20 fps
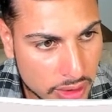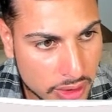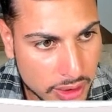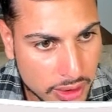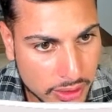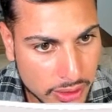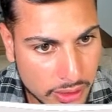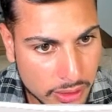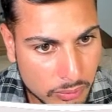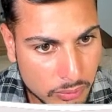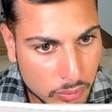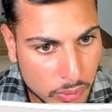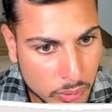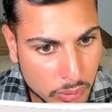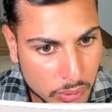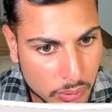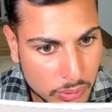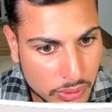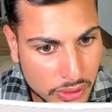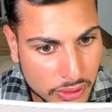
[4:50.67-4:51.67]
And now what
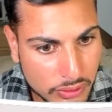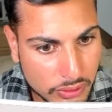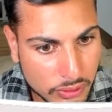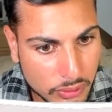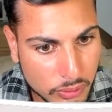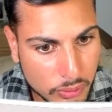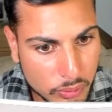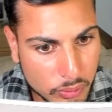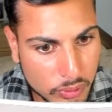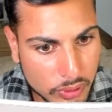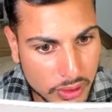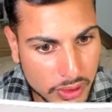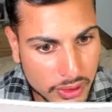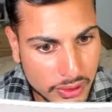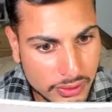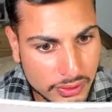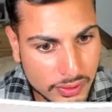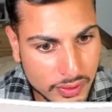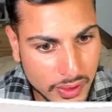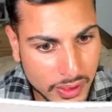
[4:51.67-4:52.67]
we want to do
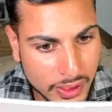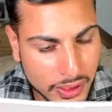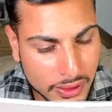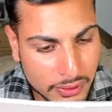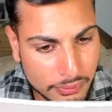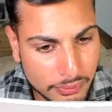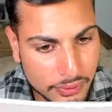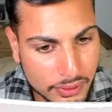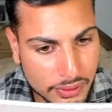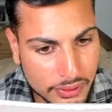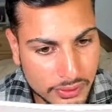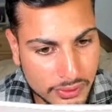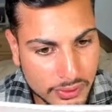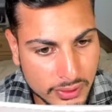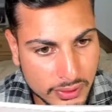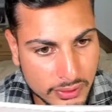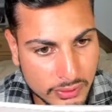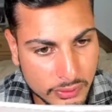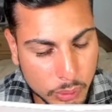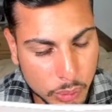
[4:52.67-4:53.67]
is add this
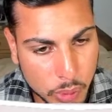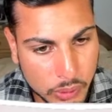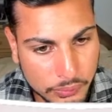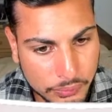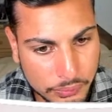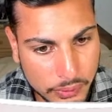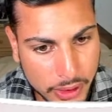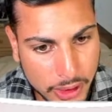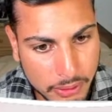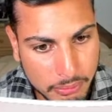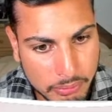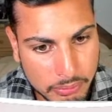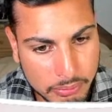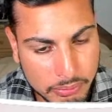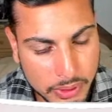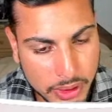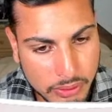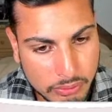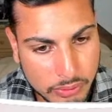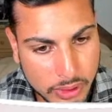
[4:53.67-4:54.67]
into the frame
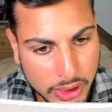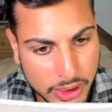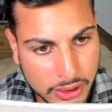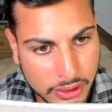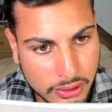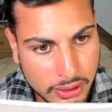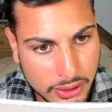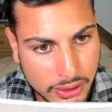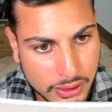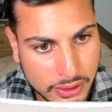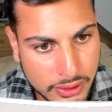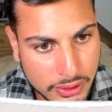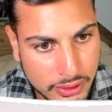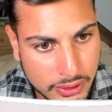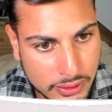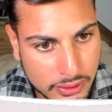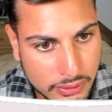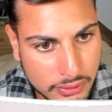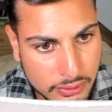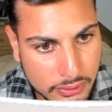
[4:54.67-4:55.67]
by right clicking
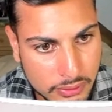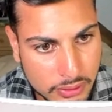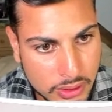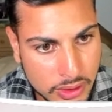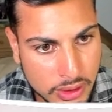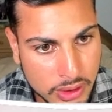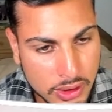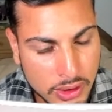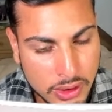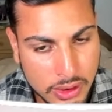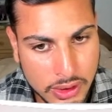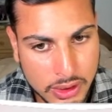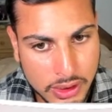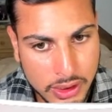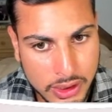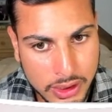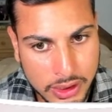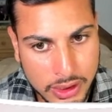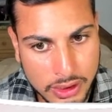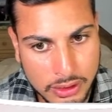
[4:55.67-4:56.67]
here,
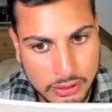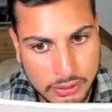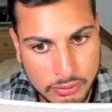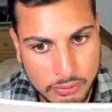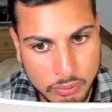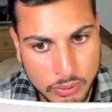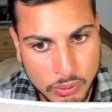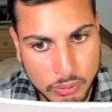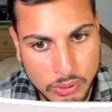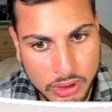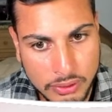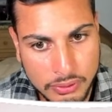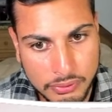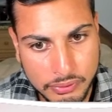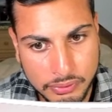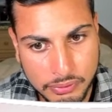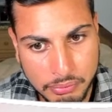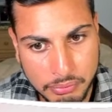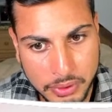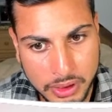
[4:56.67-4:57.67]
and then we want
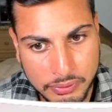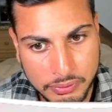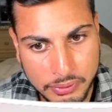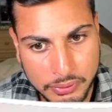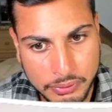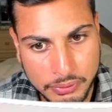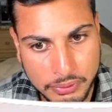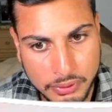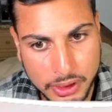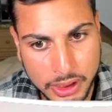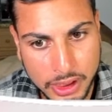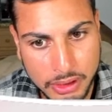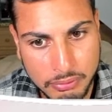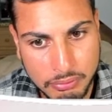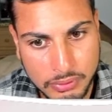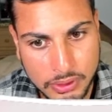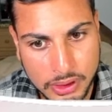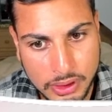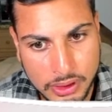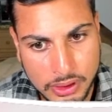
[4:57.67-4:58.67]
to make the frame
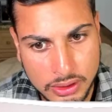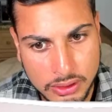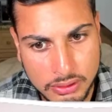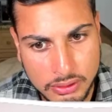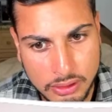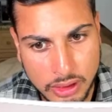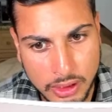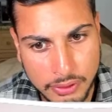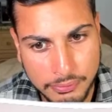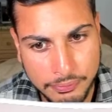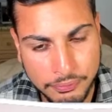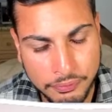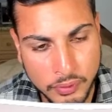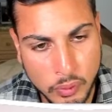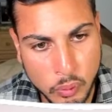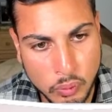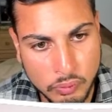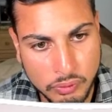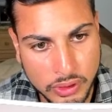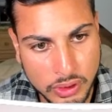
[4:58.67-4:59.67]
like
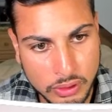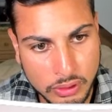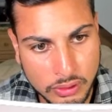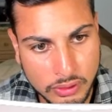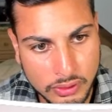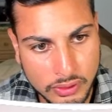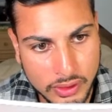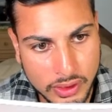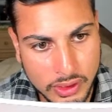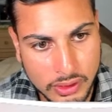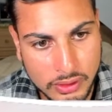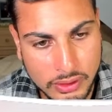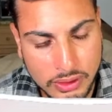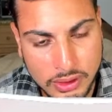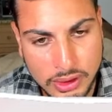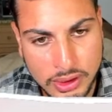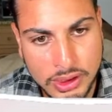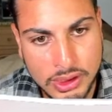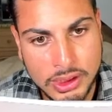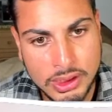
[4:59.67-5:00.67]
fill the content.
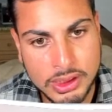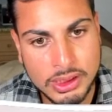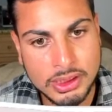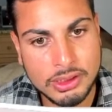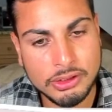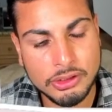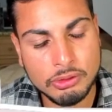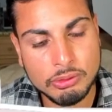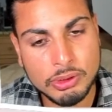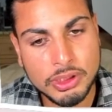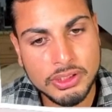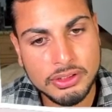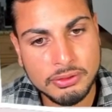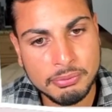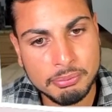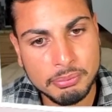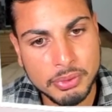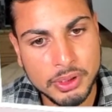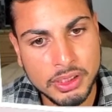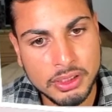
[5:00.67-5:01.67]
And the
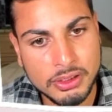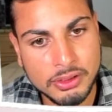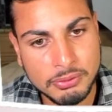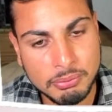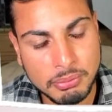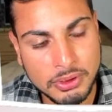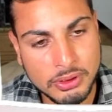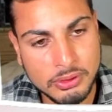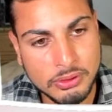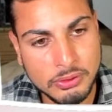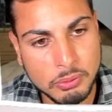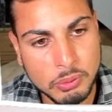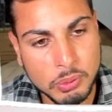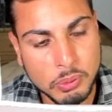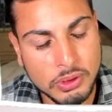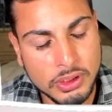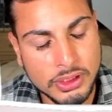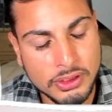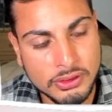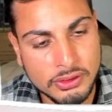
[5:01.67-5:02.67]
reason being is because we
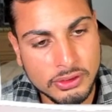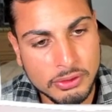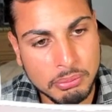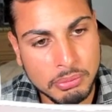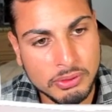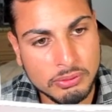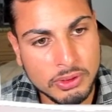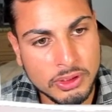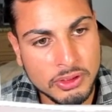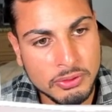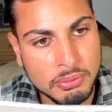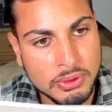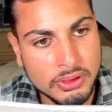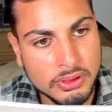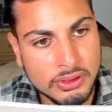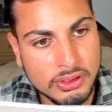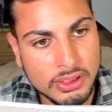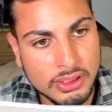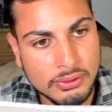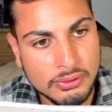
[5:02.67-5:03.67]
want this to be
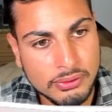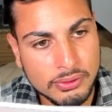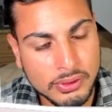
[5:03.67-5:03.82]
responsive,